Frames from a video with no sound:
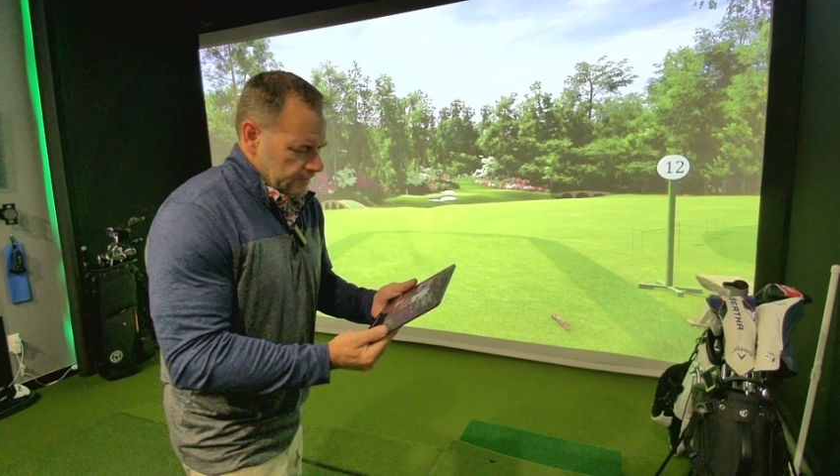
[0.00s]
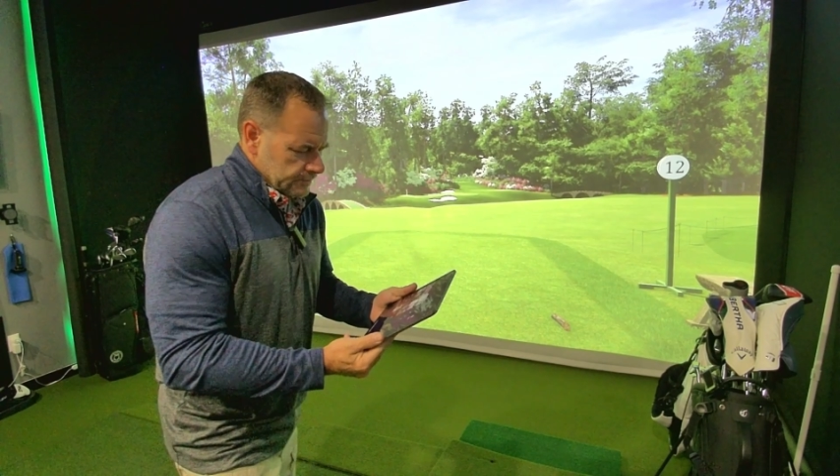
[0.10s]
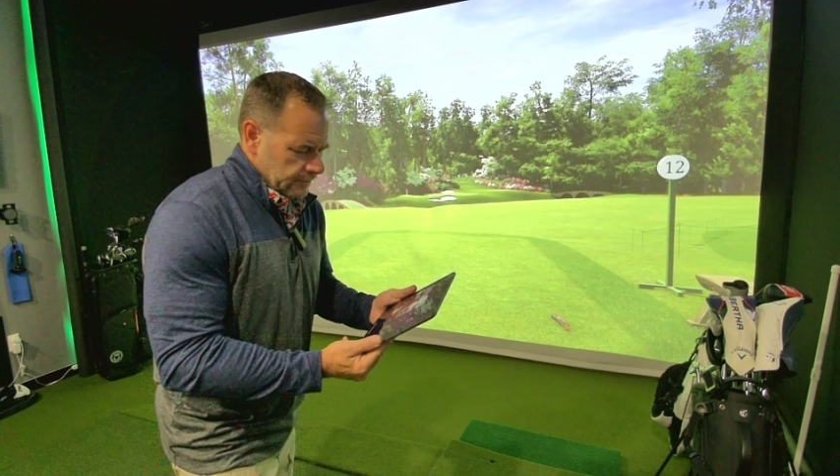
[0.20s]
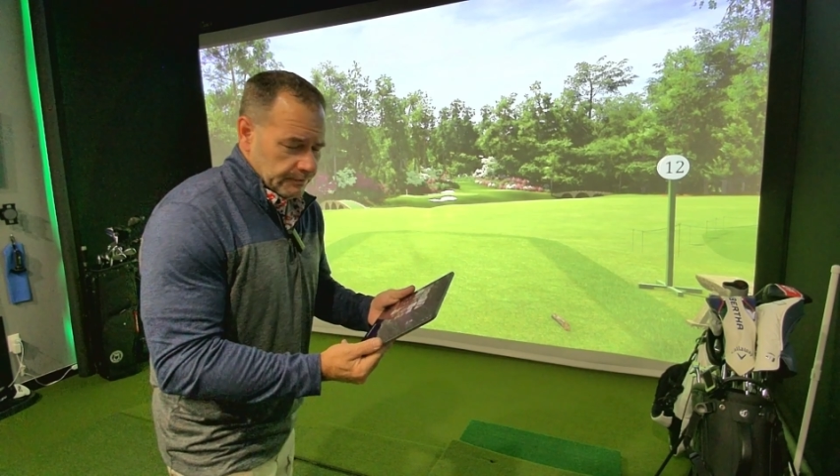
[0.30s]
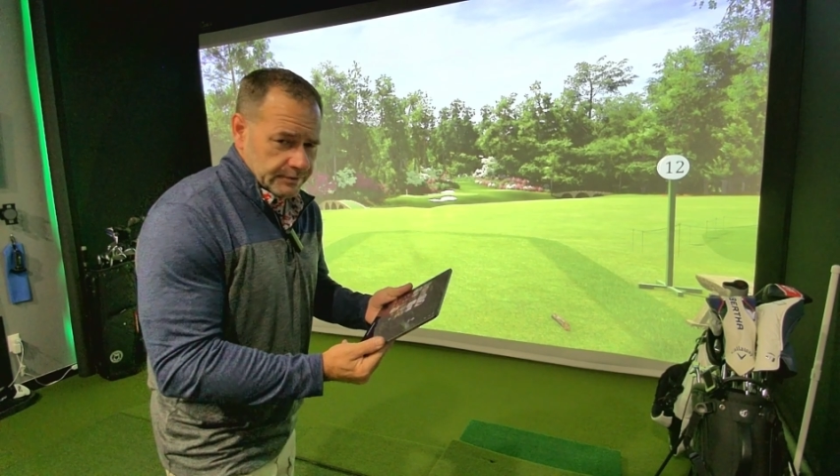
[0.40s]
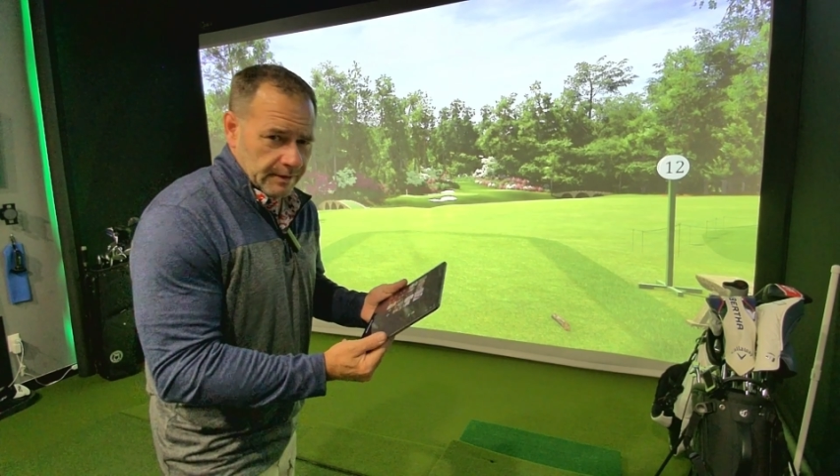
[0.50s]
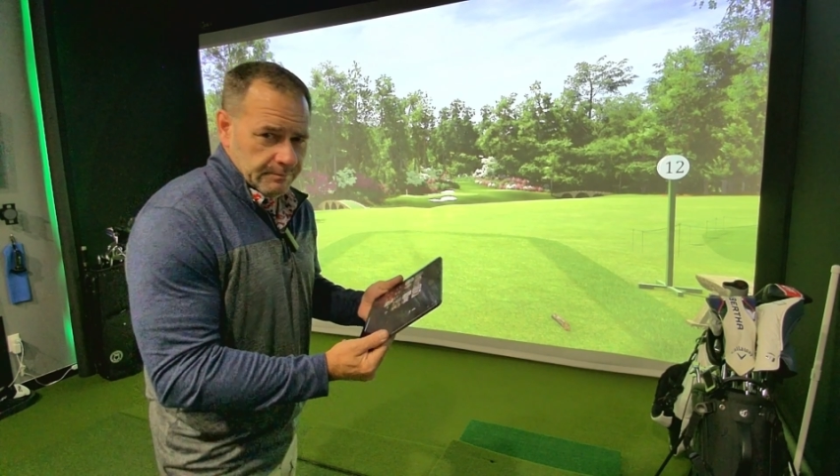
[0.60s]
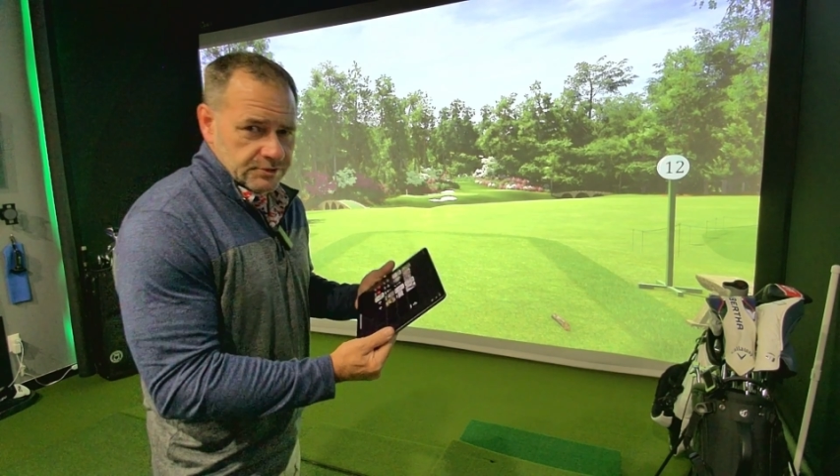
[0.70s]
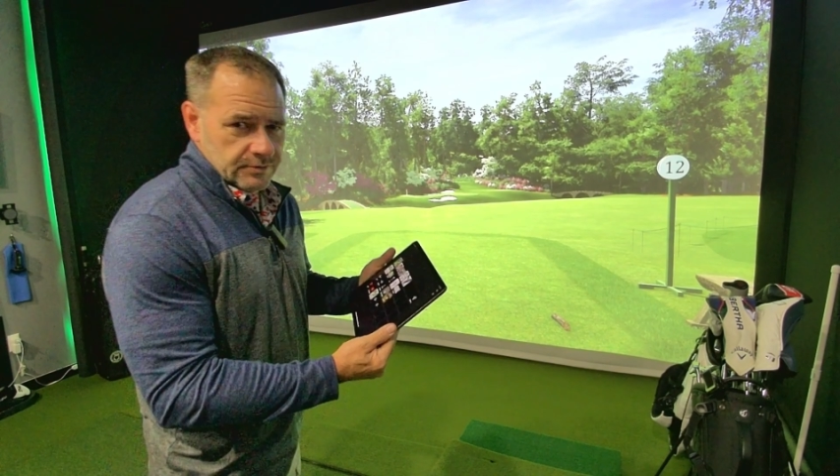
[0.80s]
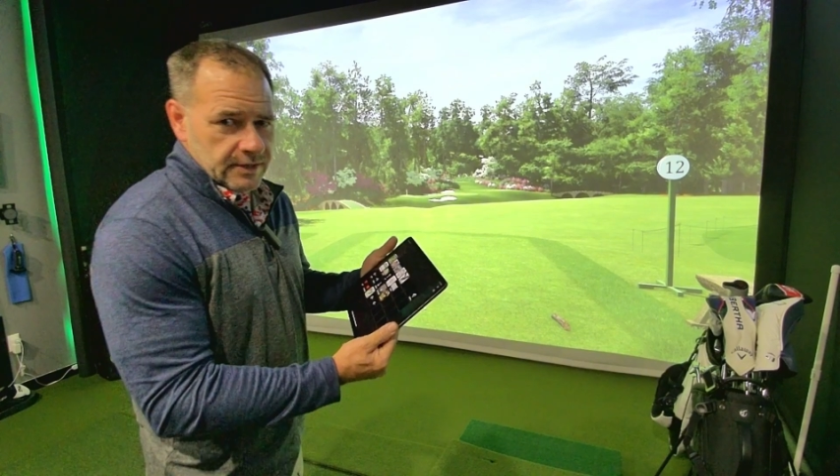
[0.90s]
So for
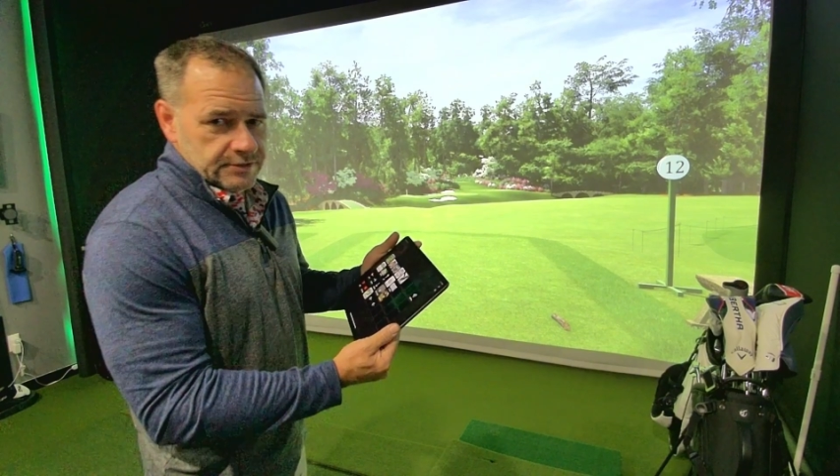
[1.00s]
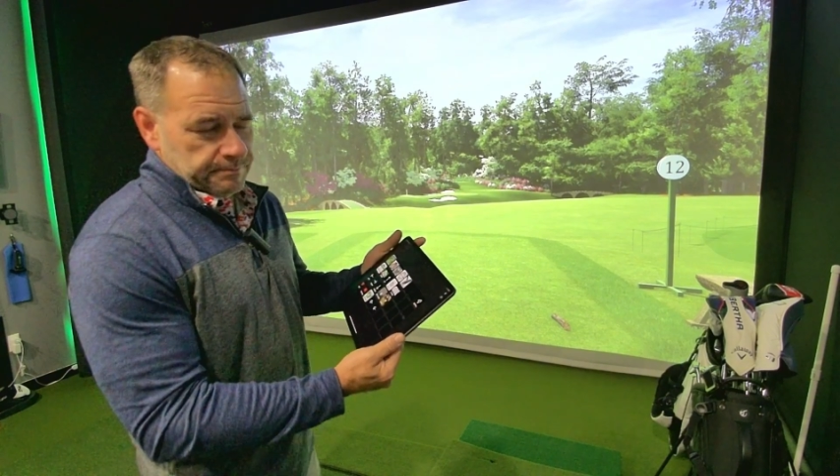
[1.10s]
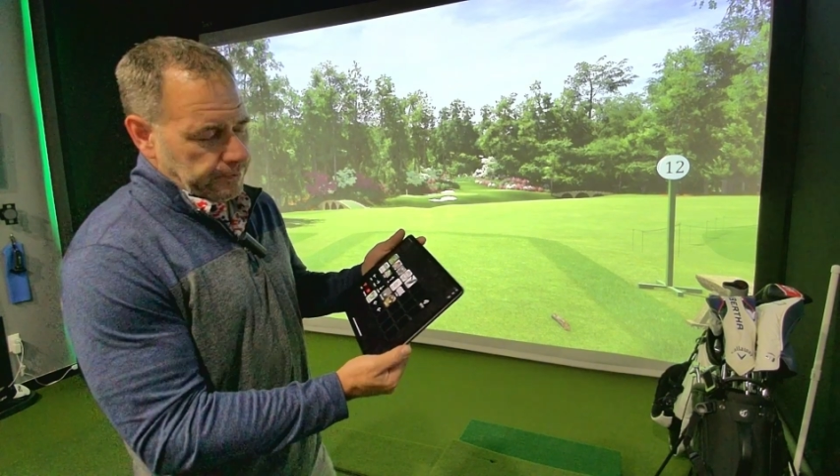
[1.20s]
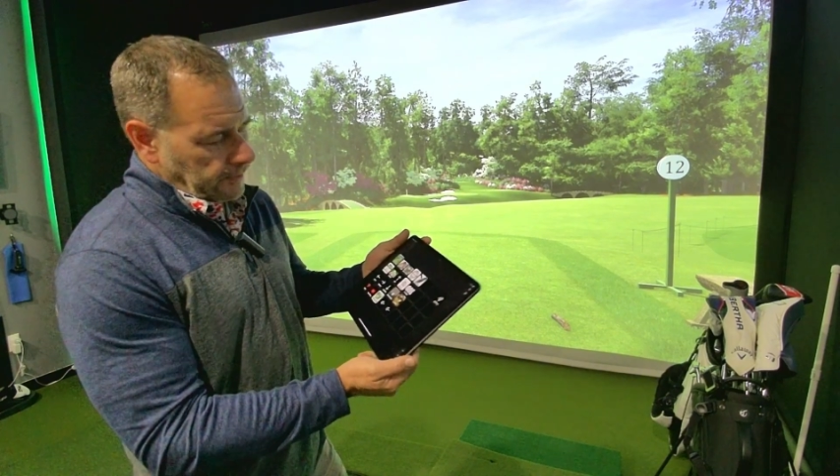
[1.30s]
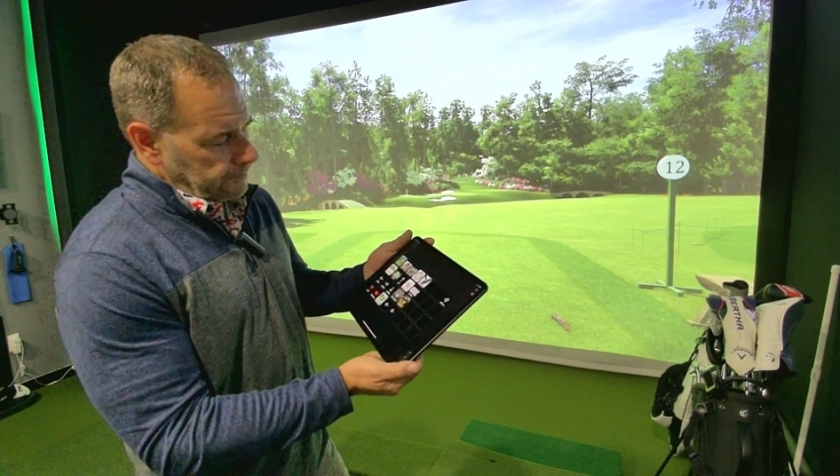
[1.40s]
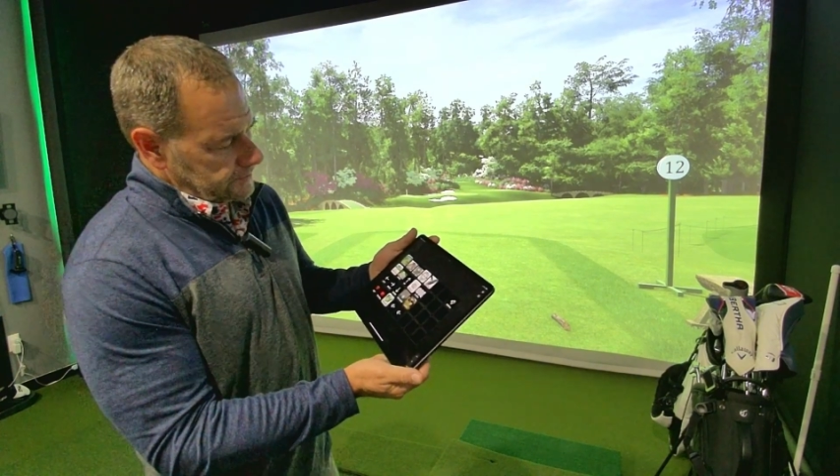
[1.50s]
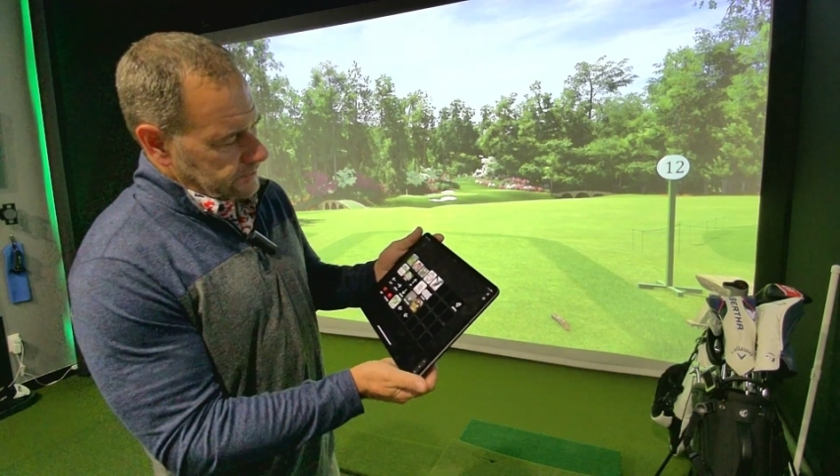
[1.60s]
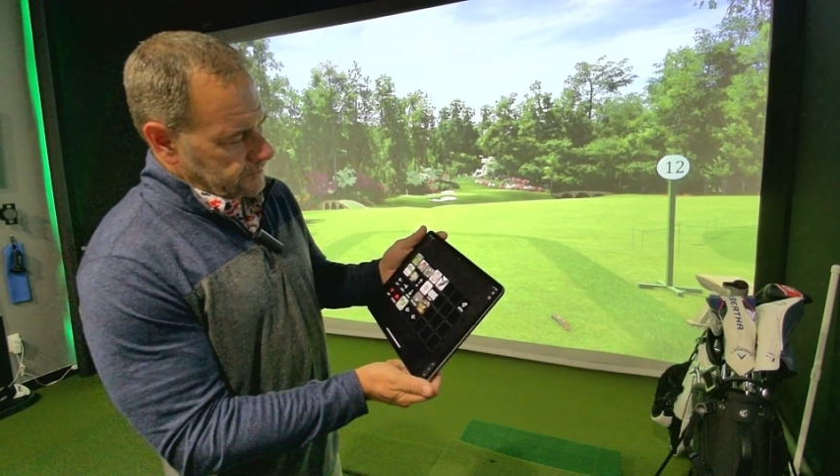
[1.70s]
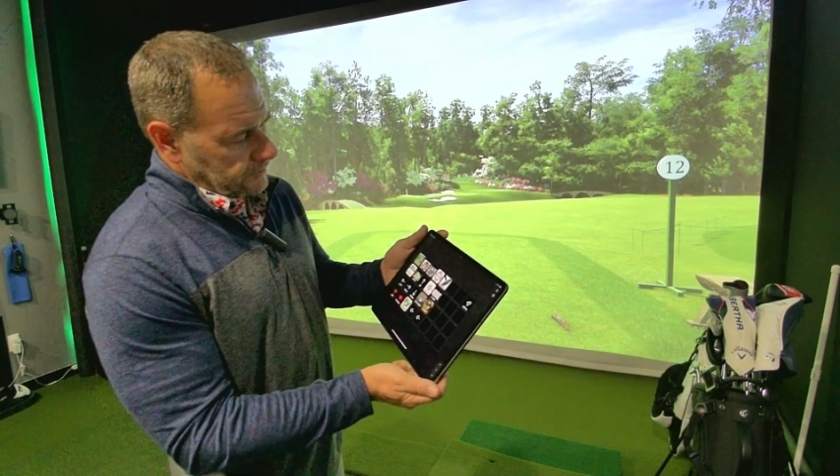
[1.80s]
demonstration purposes,